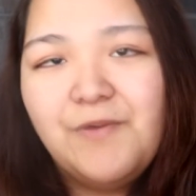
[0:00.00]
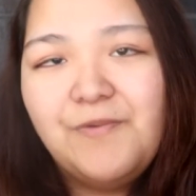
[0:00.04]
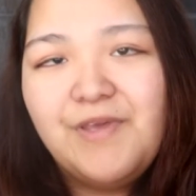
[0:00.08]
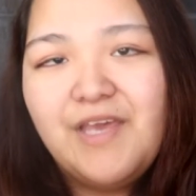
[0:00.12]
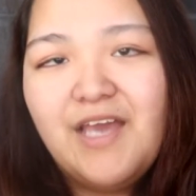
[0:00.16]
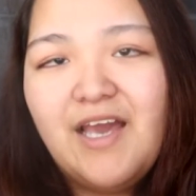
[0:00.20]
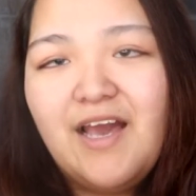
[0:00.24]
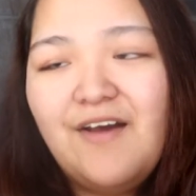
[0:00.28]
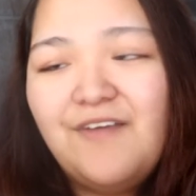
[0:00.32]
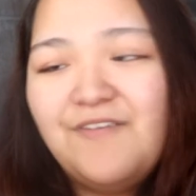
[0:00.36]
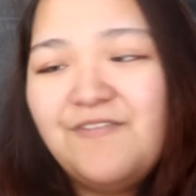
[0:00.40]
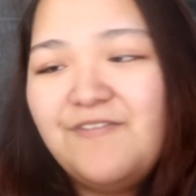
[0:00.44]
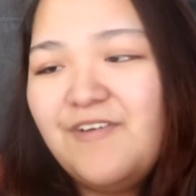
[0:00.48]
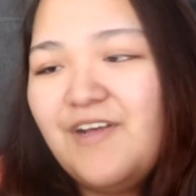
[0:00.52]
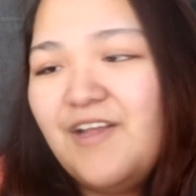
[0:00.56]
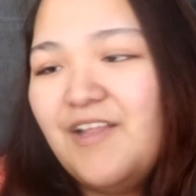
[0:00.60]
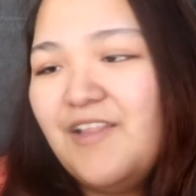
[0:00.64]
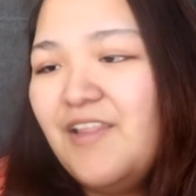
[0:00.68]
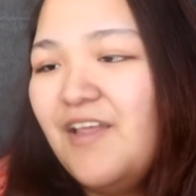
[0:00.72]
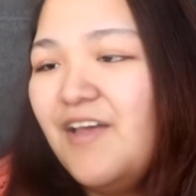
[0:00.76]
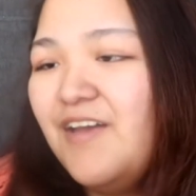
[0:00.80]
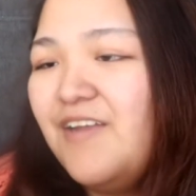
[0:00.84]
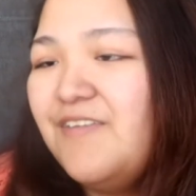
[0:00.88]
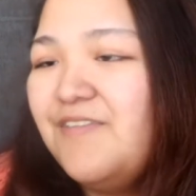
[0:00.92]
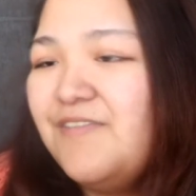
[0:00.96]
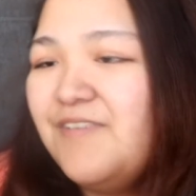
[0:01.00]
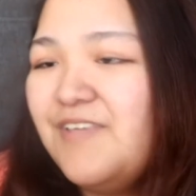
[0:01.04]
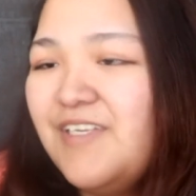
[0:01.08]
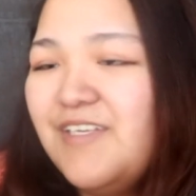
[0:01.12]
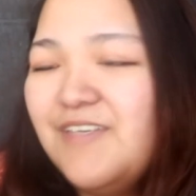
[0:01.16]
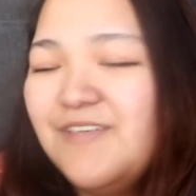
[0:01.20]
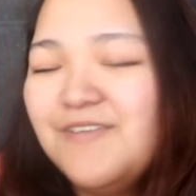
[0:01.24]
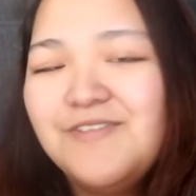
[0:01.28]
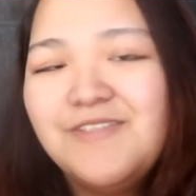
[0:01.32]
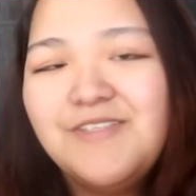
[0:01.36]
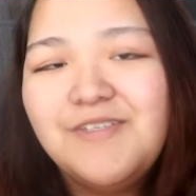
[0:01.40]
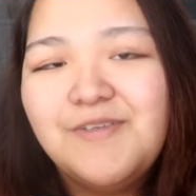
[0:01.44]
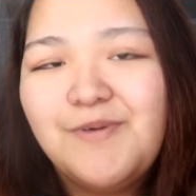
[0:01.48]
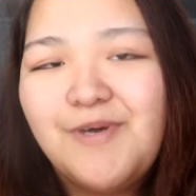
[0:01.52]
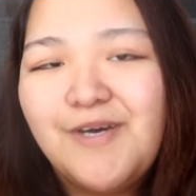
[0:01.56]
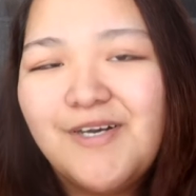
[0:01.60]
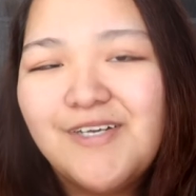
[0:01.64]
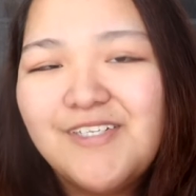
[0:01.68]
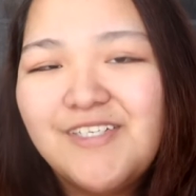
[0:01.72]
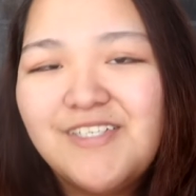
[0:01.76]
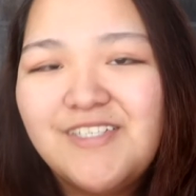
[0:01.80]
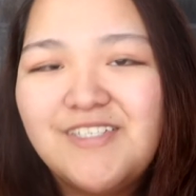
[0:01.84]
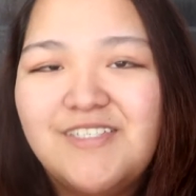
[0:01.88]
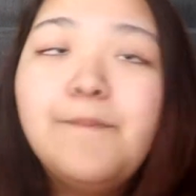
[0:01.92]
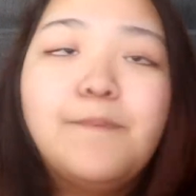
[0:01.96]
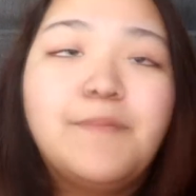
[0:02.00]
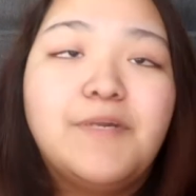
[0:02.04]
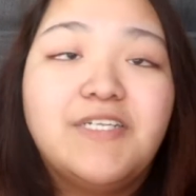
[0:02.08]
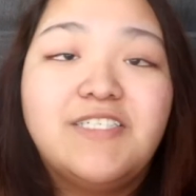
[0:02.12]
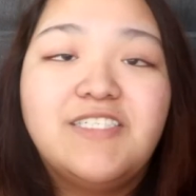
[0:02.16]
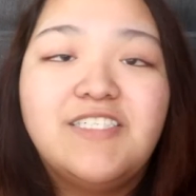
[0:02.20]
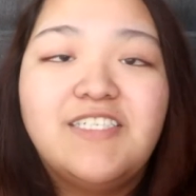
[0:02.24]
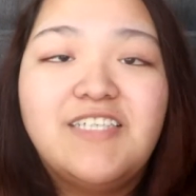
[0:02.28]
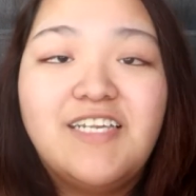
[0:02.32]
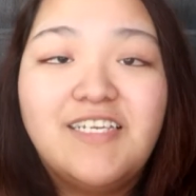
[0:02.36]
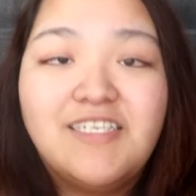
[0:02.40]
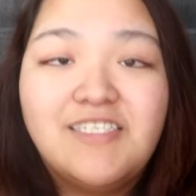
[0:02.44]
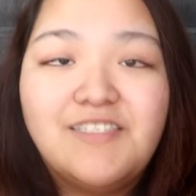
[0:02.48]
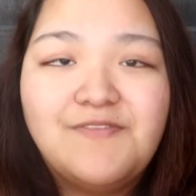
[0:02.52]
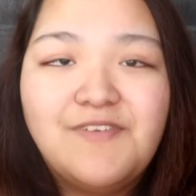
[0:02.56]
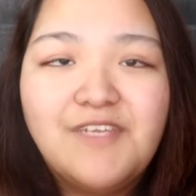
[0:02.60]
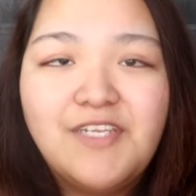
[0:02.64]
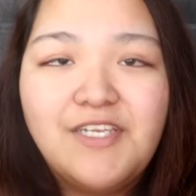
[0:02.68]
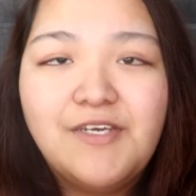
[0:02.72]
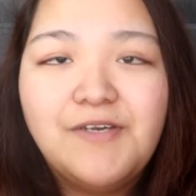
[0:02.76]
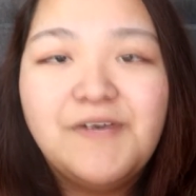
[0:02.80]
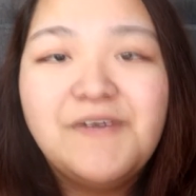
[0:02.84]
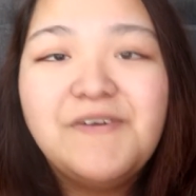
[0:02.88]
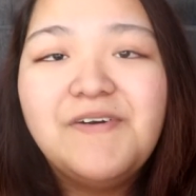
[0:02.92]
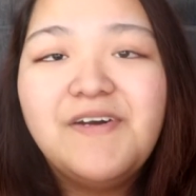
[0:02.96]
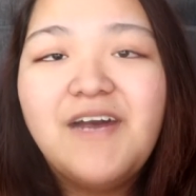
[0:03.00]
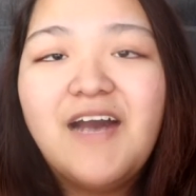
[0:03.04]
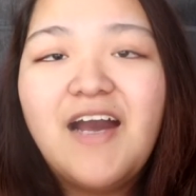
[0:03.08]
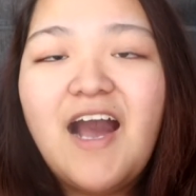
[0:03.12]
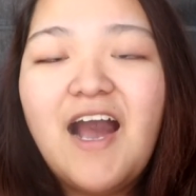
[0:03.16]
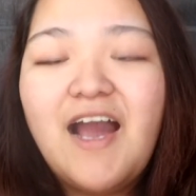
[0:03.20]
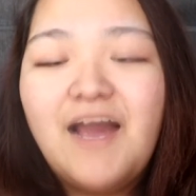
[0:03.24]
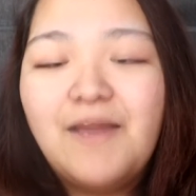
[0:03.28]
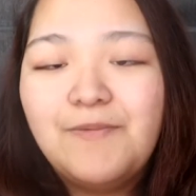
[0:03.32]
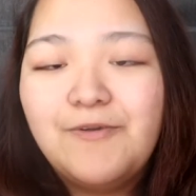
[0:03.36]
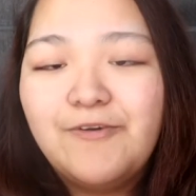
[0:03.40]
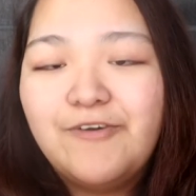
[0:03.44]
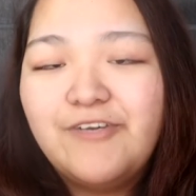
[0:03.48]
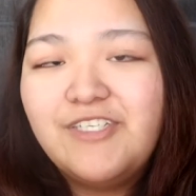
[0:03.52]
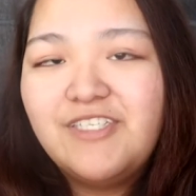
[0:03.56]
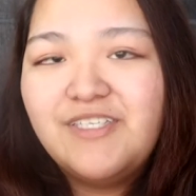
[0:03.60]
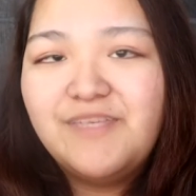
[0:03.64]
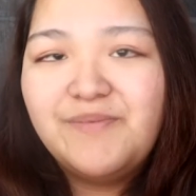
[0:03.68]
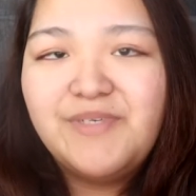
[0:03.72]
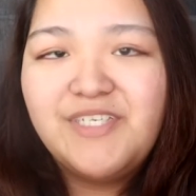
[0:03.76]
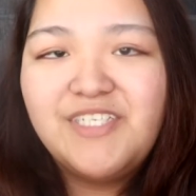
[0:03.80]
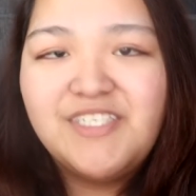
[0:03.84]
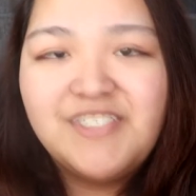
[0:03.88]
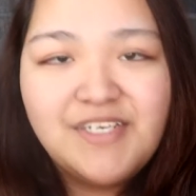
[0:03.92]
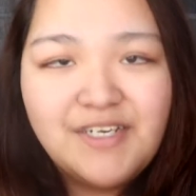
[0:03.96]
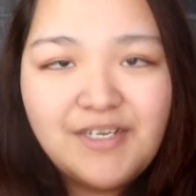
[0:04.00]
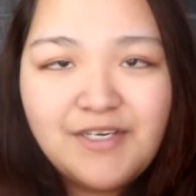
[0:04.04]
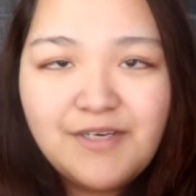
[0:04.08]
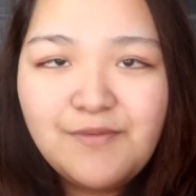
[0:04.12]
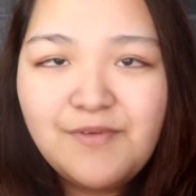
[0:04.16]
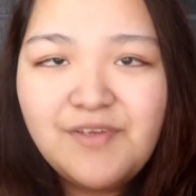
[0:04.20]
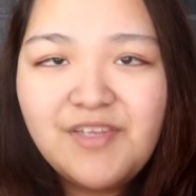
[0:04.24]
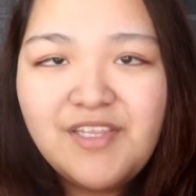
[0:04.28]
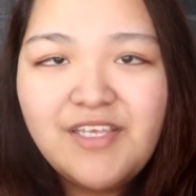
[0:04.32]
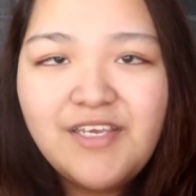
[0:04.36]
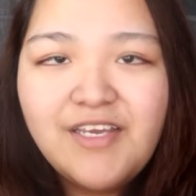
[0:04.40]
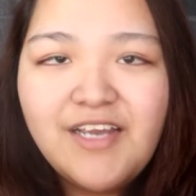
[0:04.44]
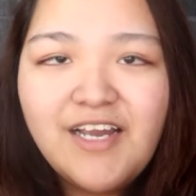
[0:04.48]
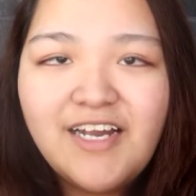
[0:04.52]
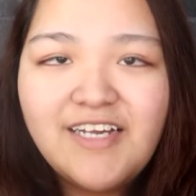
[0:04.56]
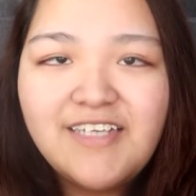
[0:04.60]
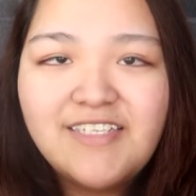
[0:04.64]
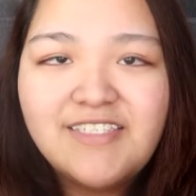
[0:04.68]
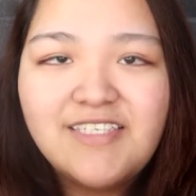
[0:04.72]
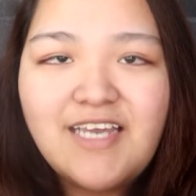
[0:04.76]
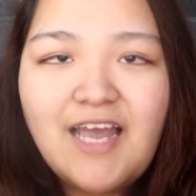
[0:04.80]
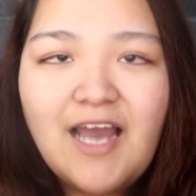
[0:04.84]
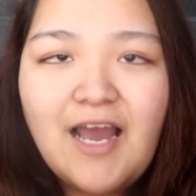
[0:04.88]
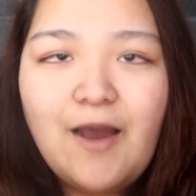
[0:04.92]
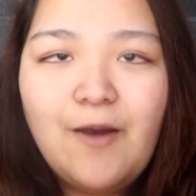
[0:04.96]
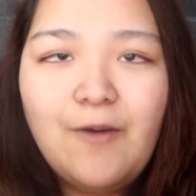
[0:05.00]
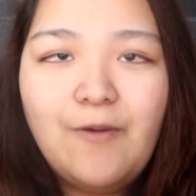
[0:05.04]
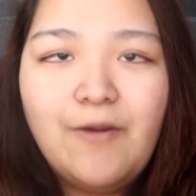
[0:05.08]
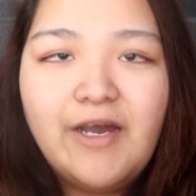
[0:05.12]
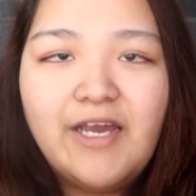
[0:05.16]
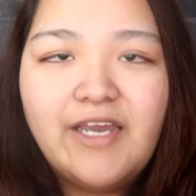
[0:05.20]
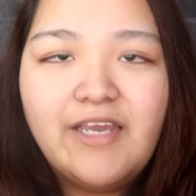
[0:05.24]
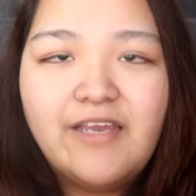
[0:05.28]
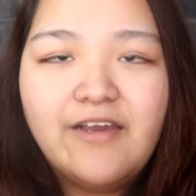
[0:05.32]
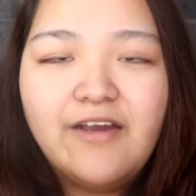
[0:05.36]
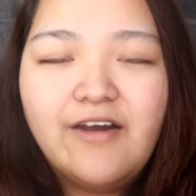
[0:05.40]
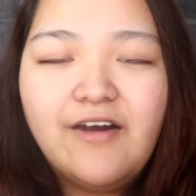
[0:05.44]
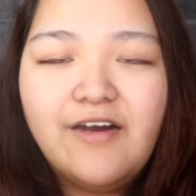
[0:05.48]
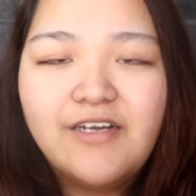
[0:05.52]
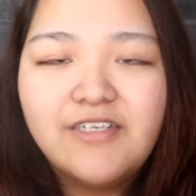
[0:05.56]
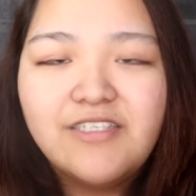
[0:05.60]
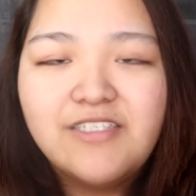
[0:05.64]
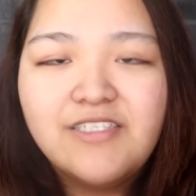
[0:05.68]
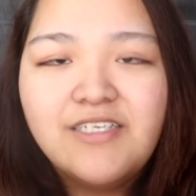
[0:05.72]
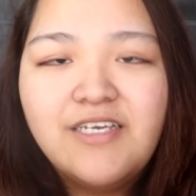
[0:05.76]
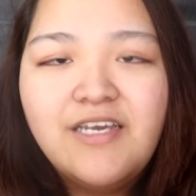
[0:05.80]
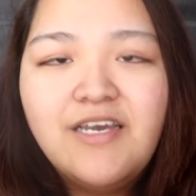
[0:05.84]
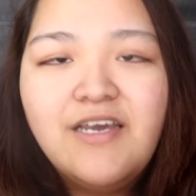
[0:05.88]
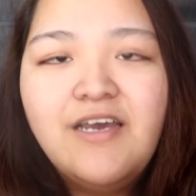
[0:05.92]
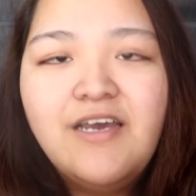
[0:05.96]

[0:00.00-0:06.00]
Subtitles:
We have a lot of videos to watch, but today's video I'm going to be sharing with you guys how I got